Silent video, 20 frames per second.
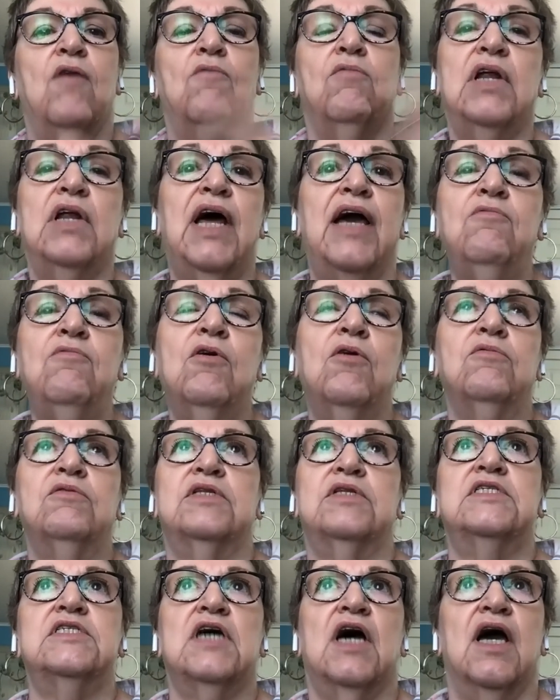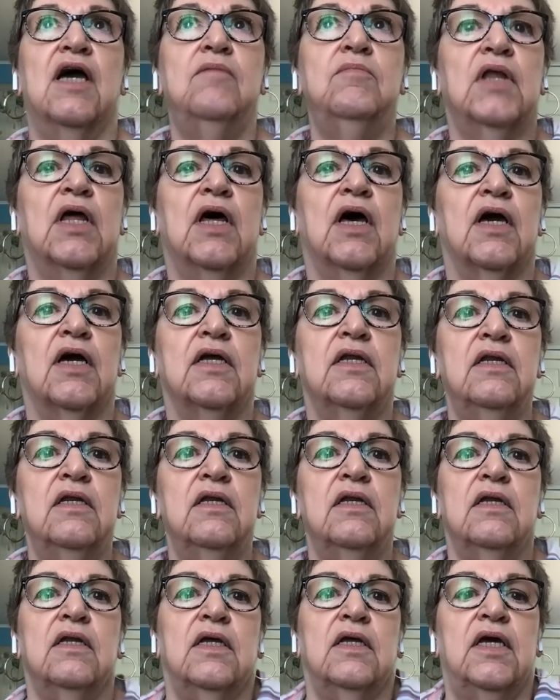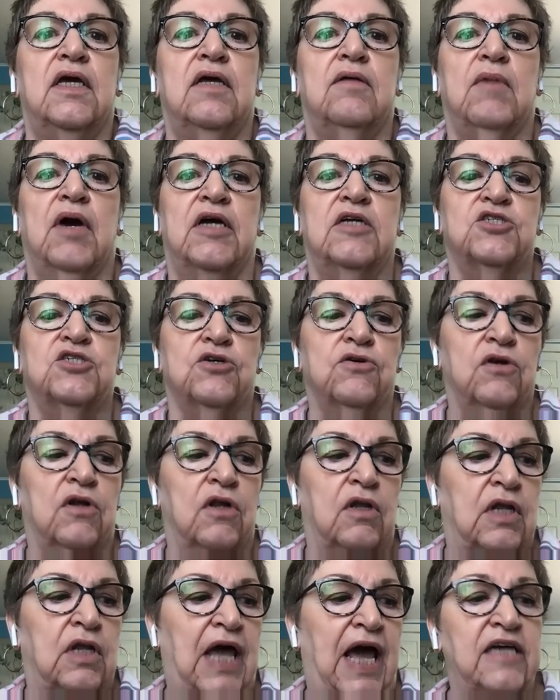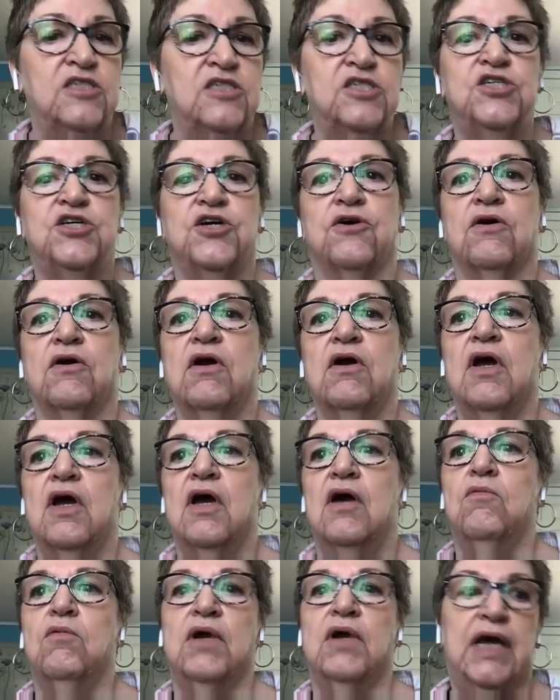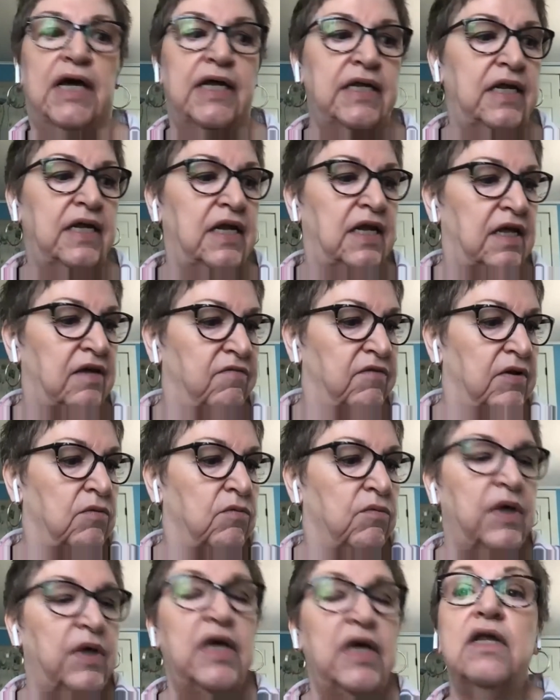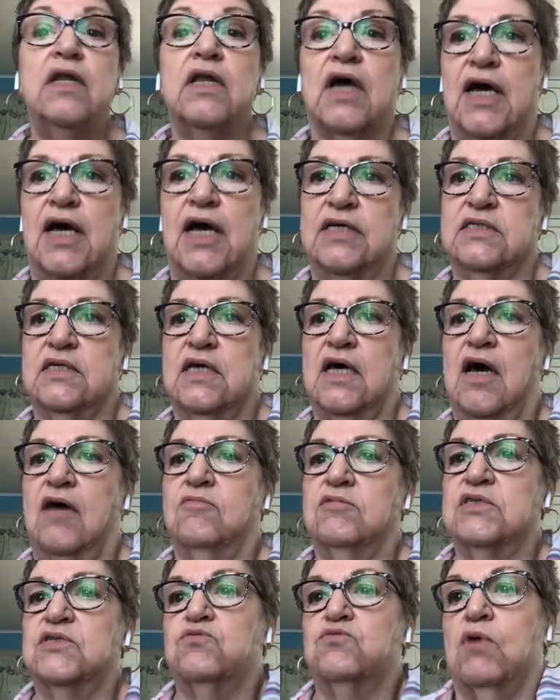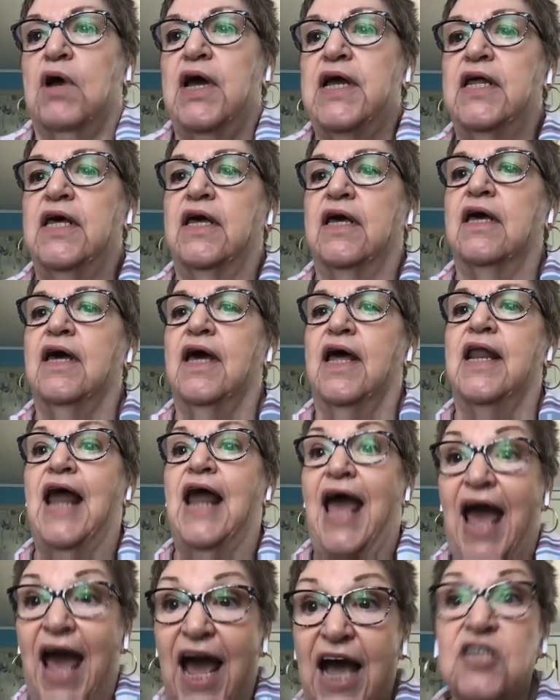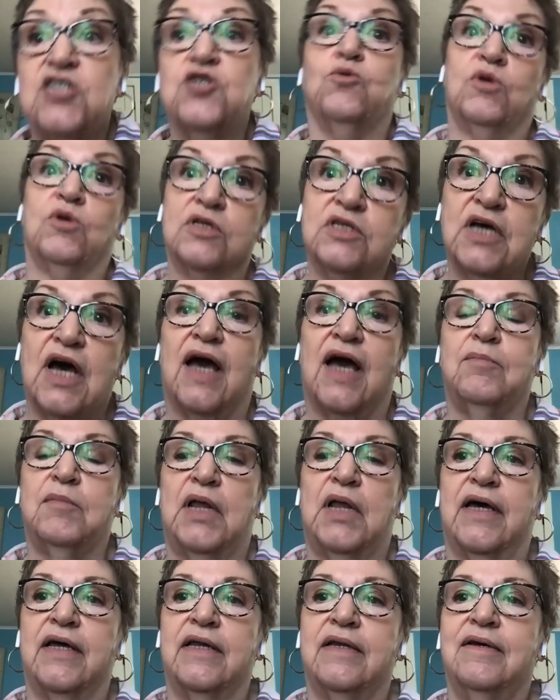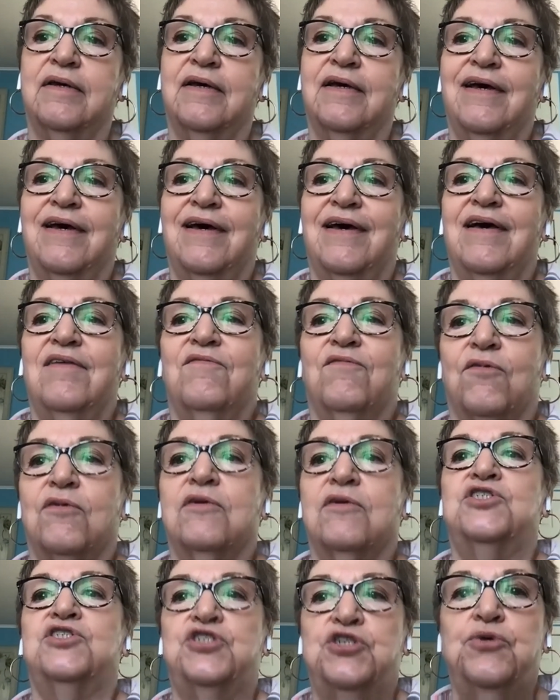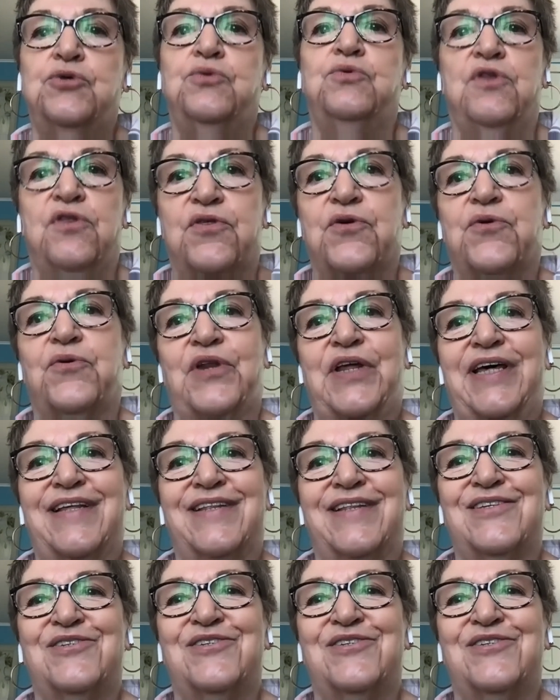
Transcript: Well, I wrote the timeline in my journal last year when I didn't even realize I was writing an actual timeline for June 30th.